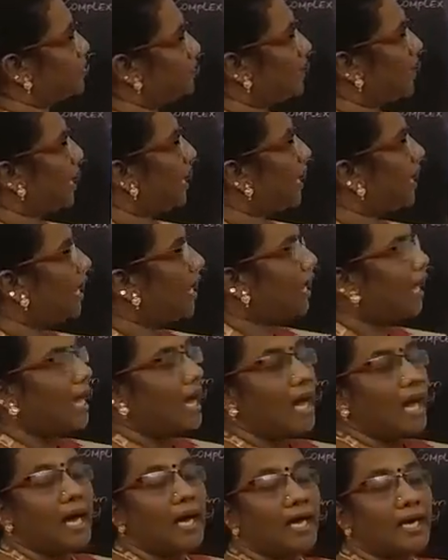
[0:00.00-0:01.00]
to the
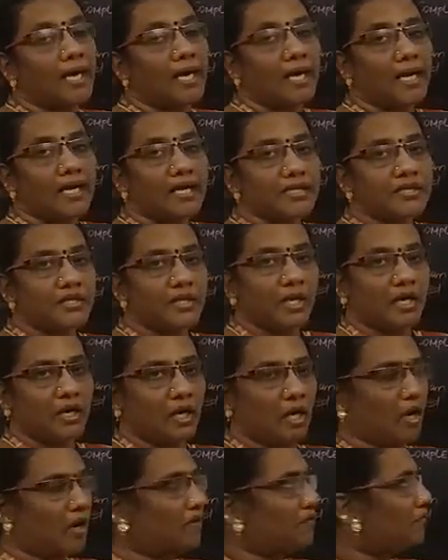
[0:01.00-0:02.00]
religion
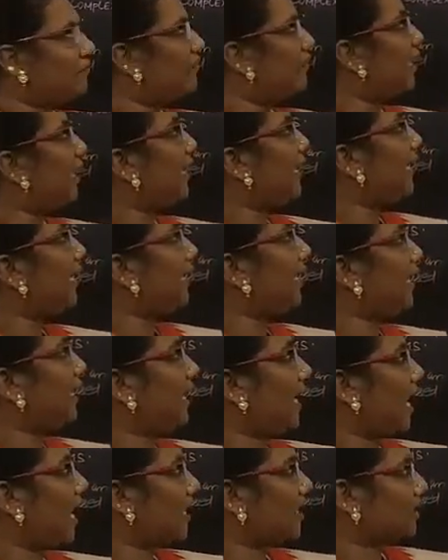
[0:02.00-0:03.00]
of
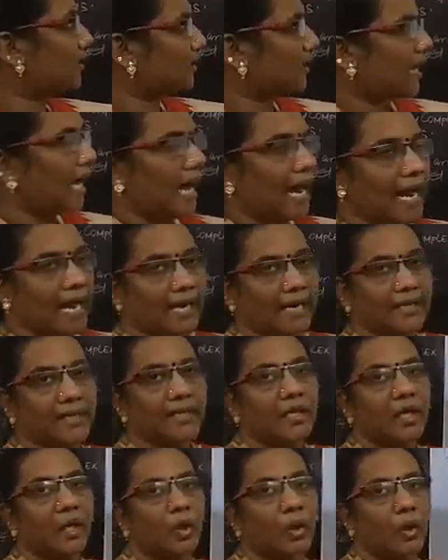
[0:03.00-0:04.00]
Iraq
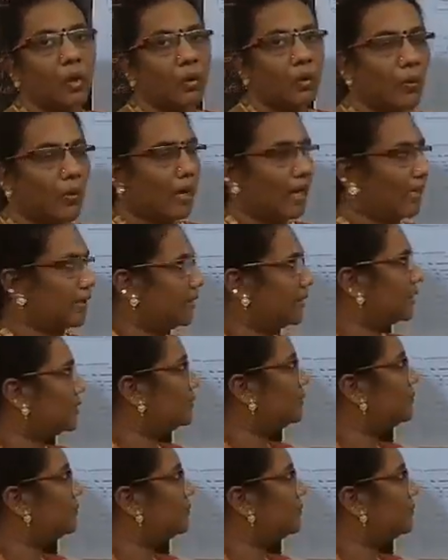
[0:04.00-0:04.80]
and Kuwait